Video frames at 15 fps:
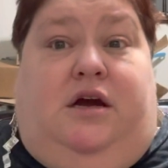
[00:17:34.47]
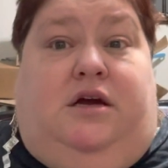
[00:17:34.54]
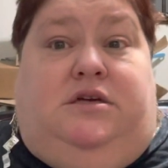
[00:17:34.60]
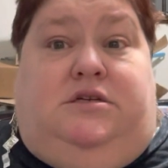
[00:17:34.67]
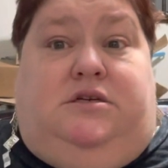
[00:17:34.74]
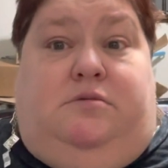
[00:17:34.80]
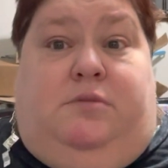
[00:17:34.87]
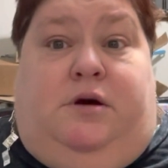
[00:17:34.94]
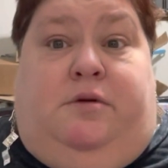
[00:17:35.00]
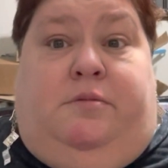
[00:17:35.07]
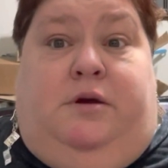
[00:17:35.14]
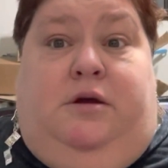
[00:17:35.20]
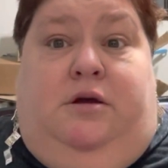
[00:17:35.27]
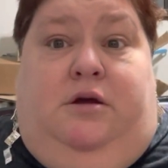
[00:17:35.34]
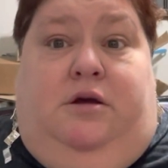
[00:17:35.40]
I said, Mom,
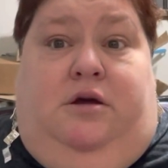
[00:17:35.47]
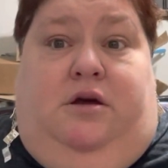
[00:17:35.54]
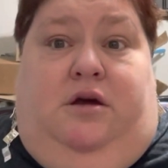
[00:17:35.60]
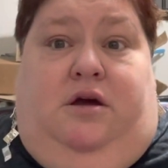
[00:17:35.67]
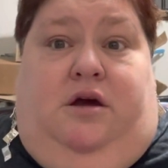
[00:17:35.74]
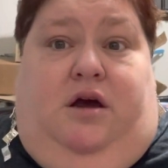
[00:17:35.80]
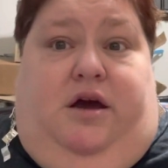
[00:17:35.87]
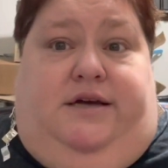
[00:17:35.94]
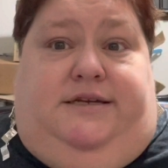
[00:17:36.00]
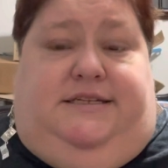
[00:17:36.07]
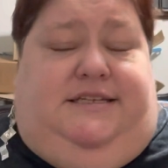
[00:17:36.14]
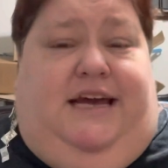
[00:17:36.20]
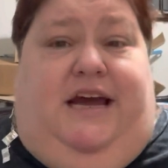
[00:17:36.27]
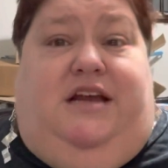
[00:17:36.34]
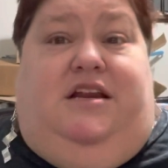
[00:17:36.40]

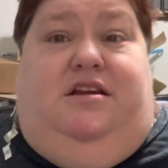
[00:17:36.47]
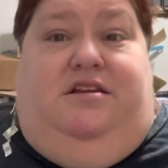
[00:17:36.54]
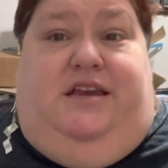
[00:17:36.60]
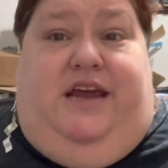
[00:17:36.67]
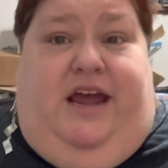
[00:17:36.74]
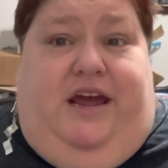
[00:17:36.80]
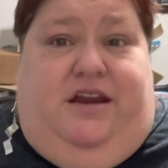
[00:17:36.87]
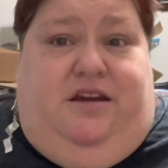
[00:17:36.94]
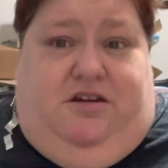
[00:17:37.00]
Dad